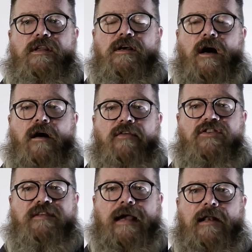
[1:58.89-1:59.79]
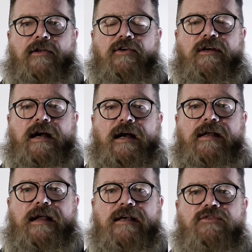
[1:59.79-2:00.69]
The Harvest Calendar
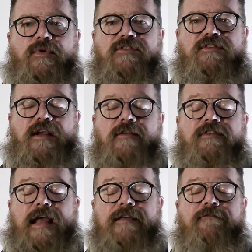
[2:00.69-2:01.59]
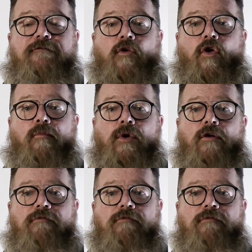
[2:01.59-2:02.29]
Guy has received a formal